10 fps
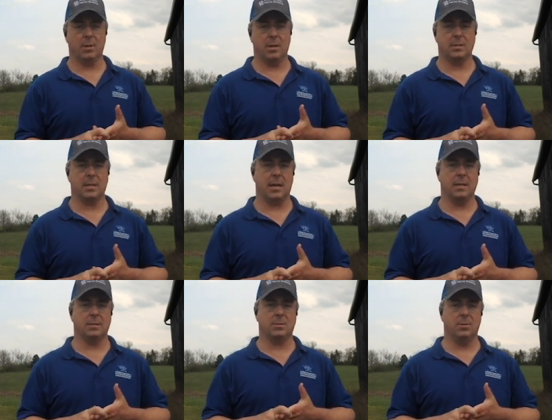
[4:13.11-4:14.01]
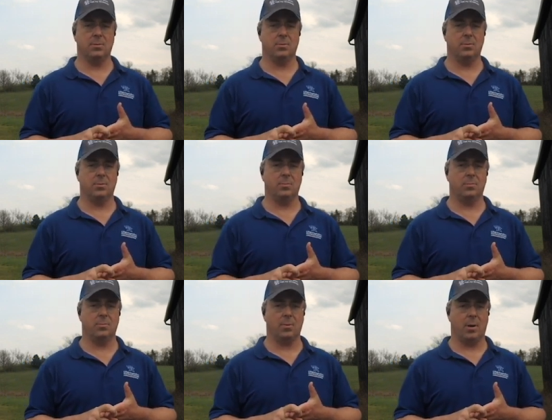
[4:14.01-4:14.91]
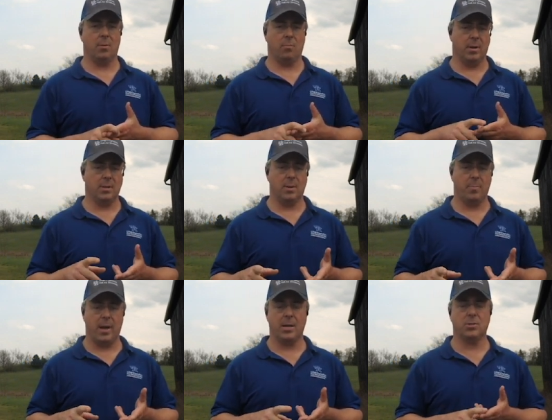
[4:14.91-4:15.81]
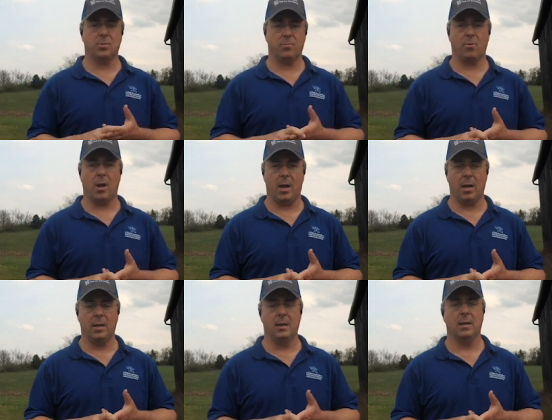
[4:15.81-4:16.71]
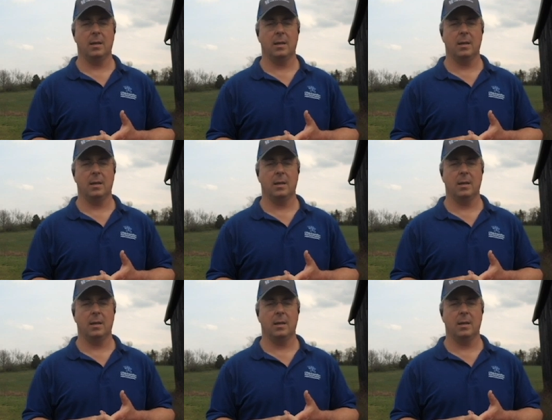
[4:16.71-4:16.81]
they decided to rent the pasture for hay.